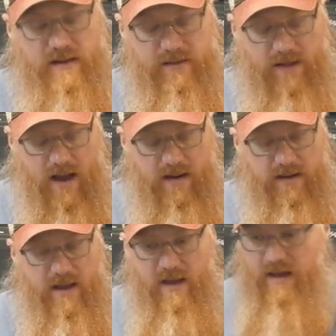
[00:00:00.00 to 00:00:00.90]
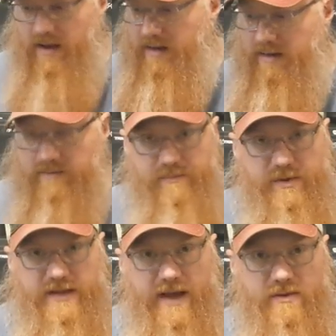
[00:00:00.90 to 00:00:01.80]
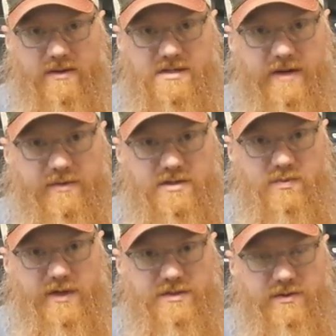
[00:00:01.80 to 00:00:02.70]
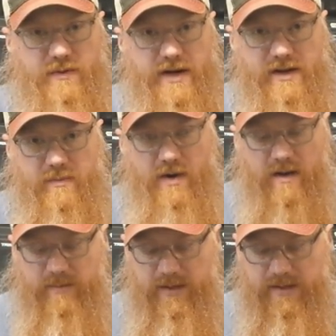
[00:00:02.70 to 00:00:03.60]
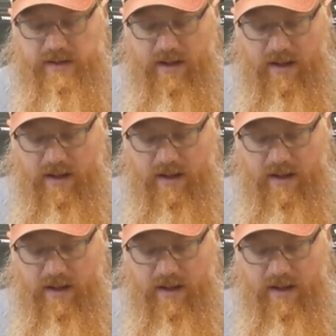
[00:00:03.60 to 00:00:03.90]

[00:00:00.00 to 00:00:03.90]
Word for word: lock and put that on a separate switch on the radio probably,